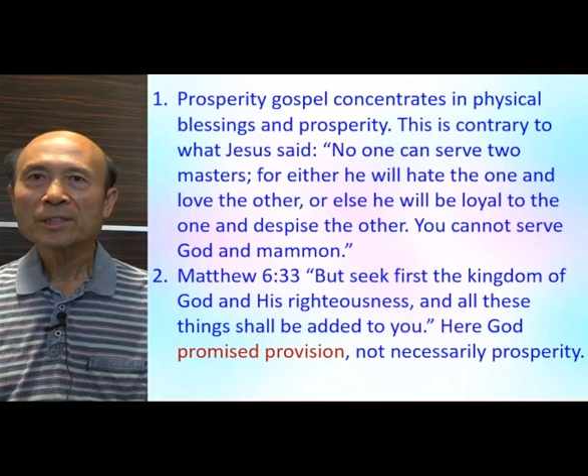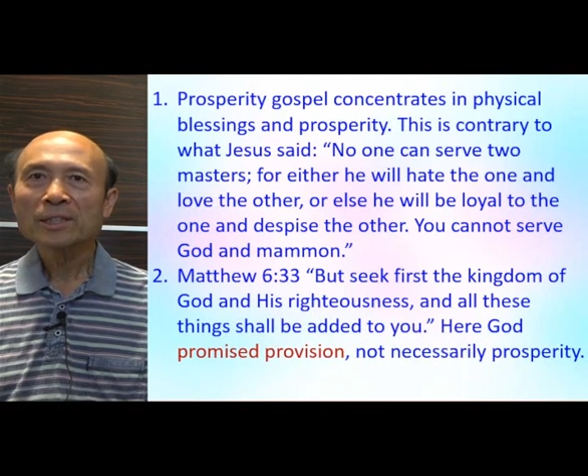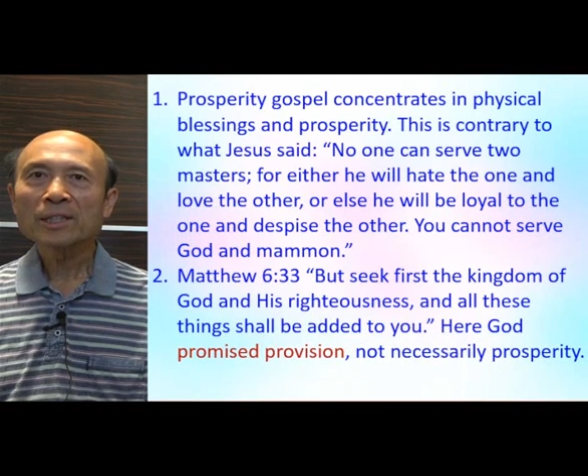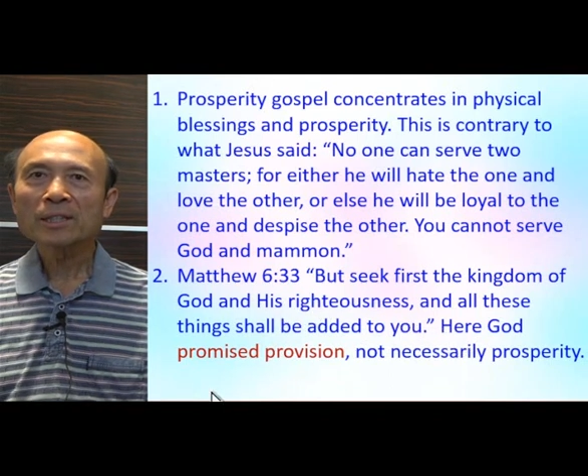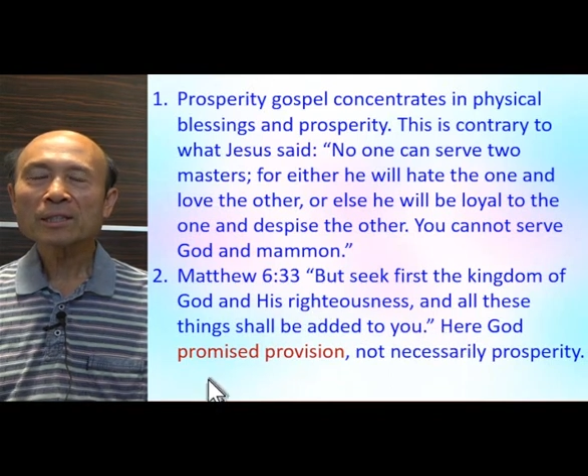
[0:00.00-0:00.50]

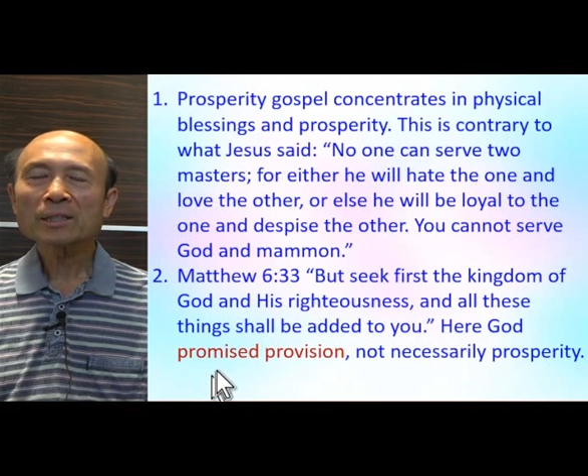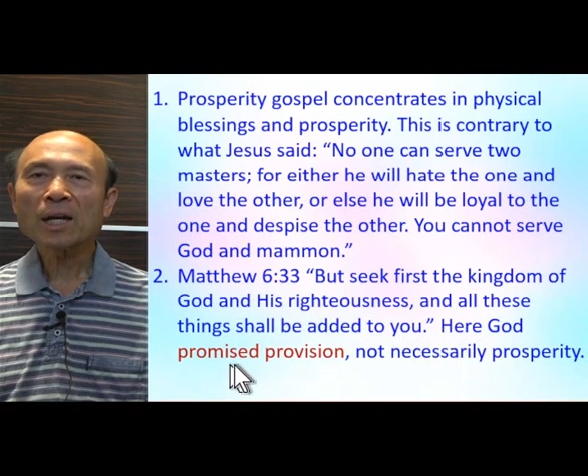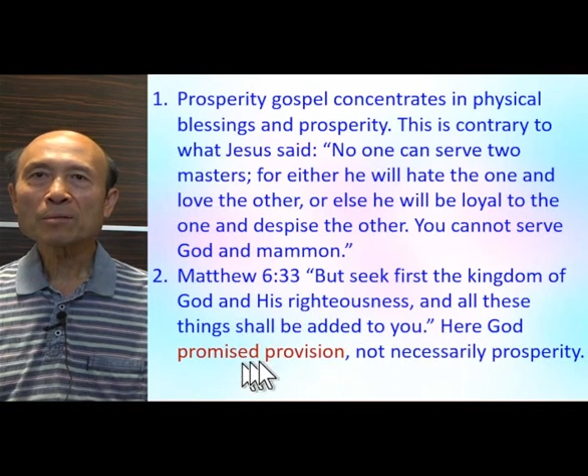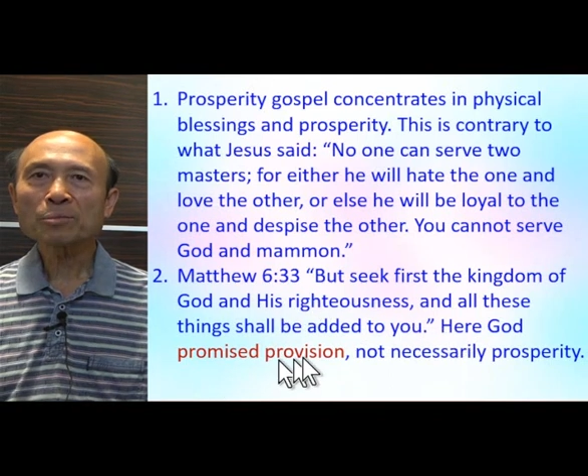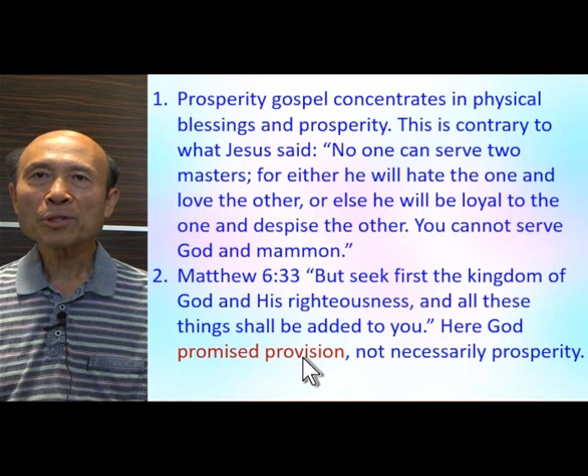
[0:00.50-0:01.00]
Here
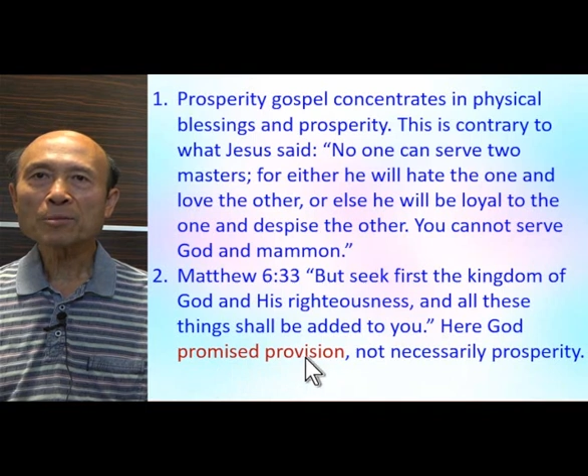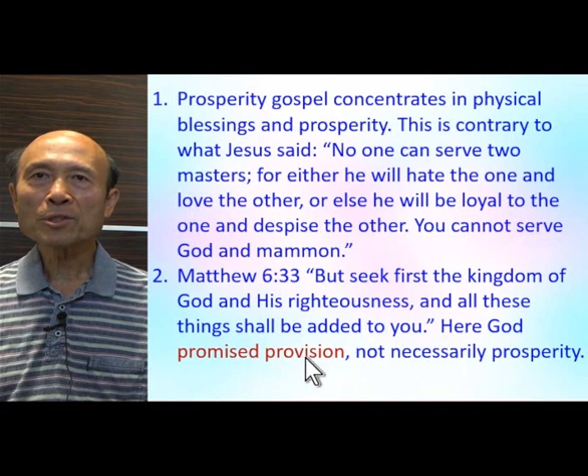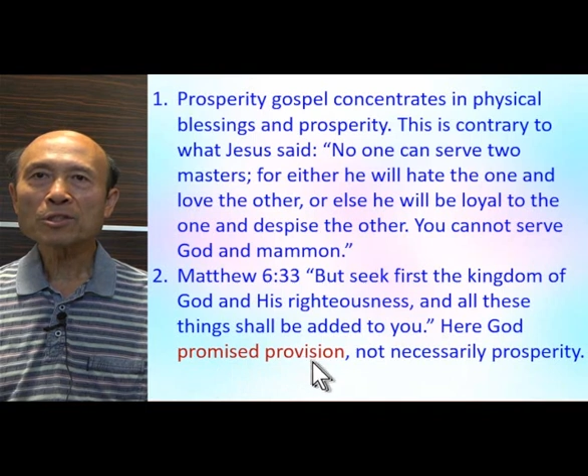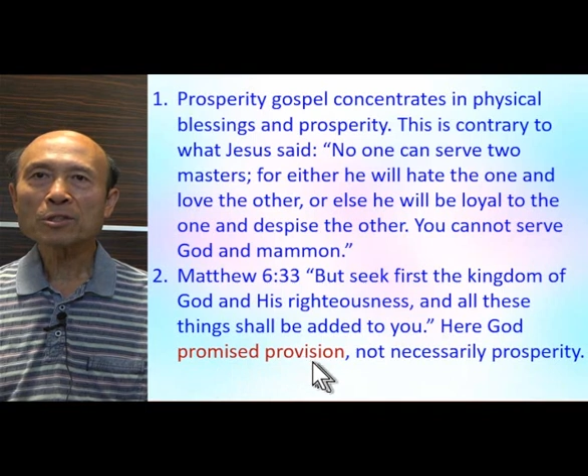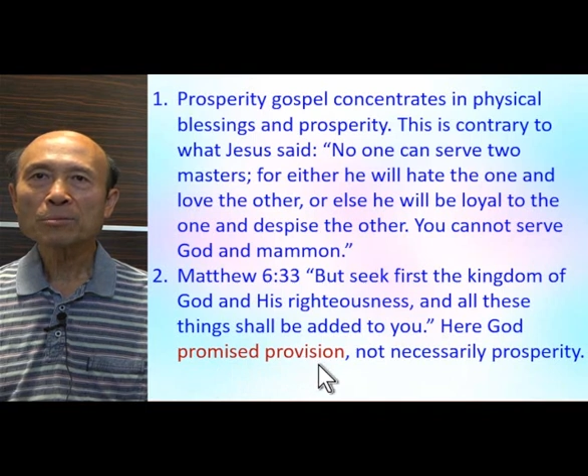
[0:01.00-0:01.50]
God
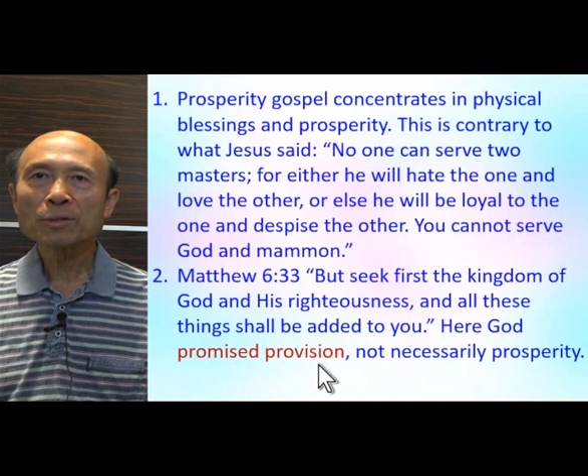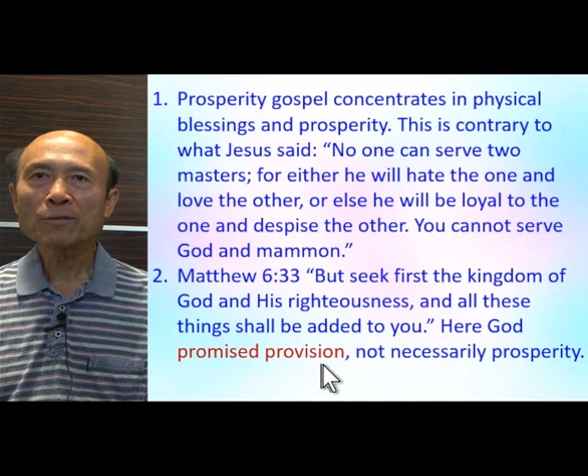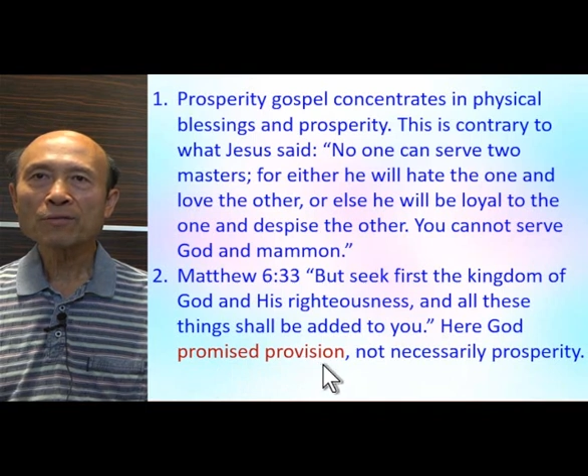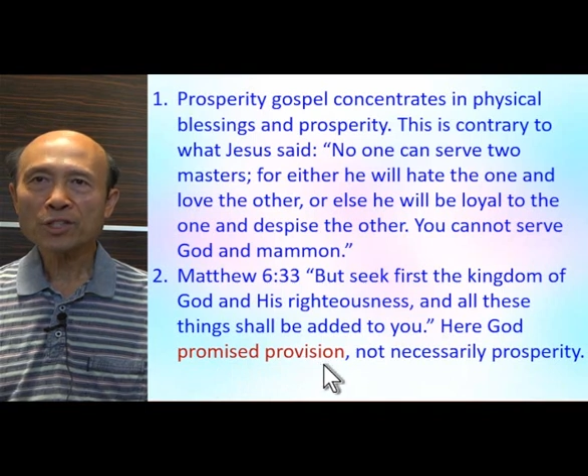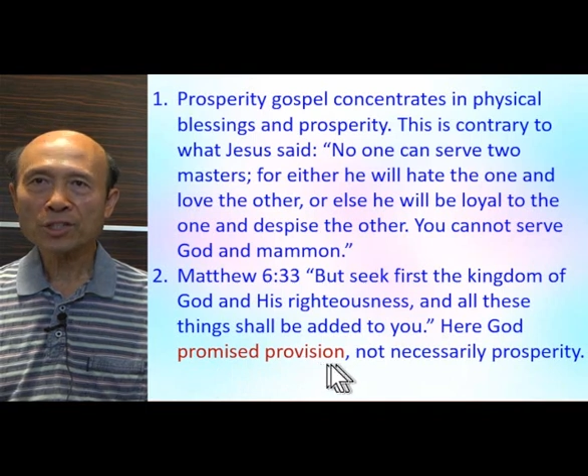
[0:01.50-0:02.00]
promised
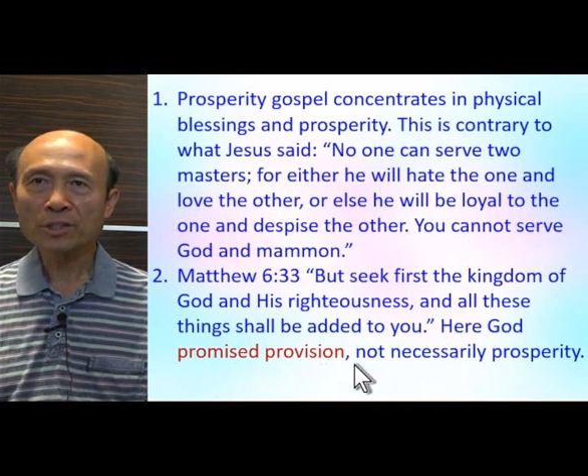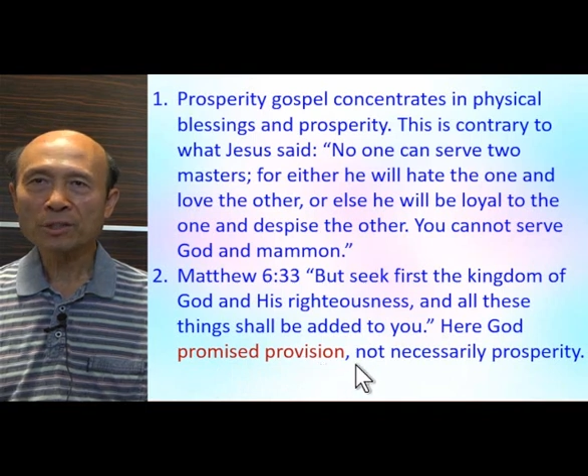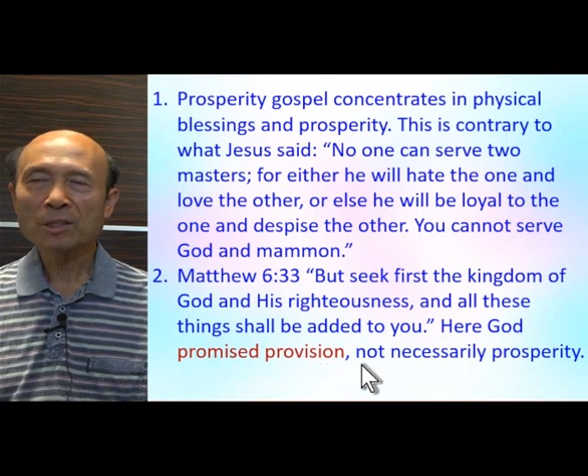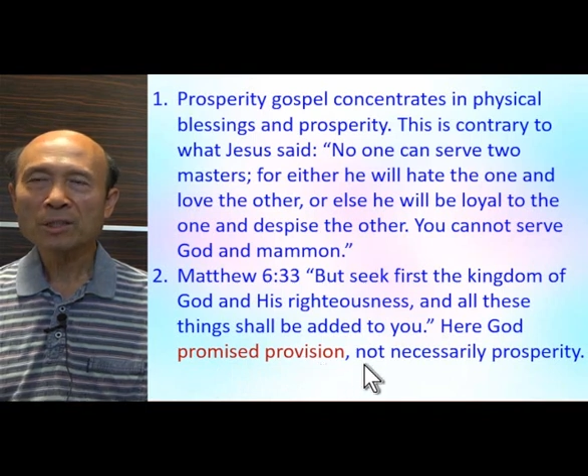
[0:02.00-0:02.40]
provision